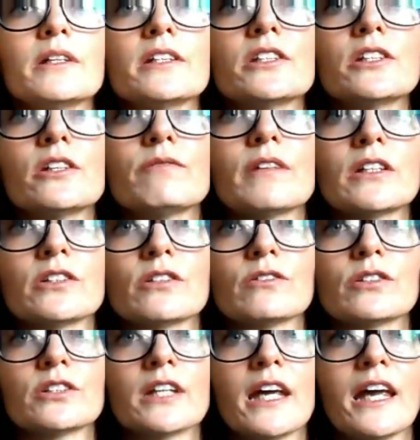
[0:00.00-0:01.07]
which runs
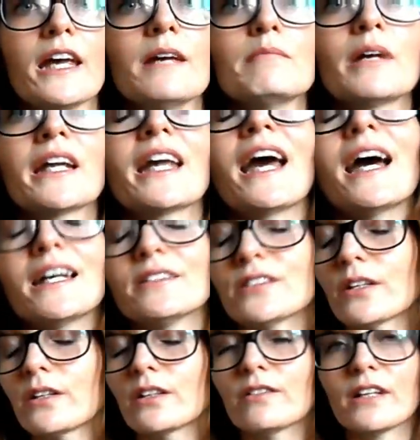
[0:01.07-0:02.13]
across here. My cat
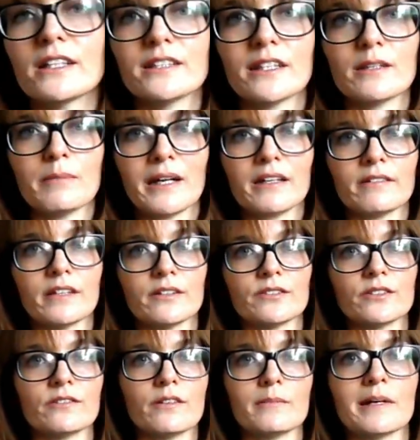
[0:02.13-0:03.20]
is going crazy in the
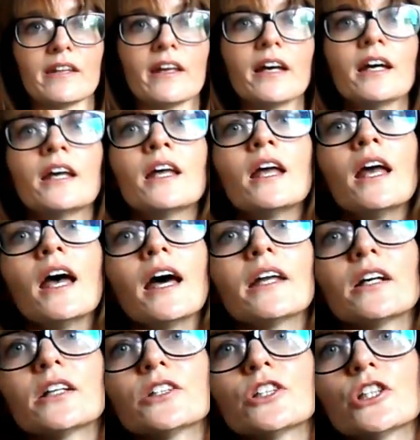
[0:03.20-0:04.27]
background, sorry about that.
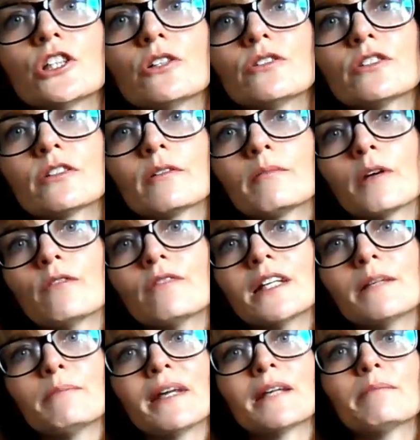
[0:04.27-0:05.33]
And I just used some
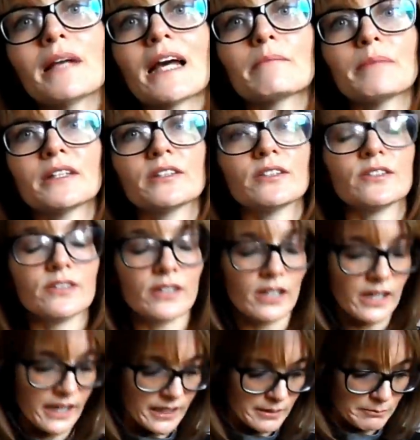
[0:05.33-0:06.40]
really big black buttons
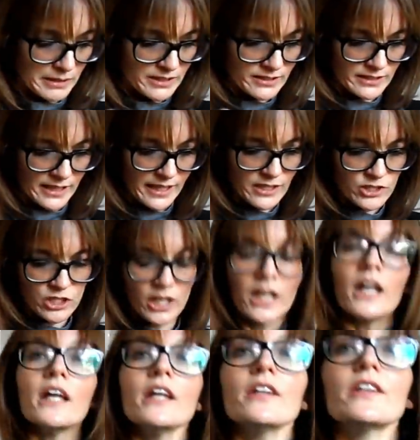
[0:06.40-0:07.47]
that I had in my stash.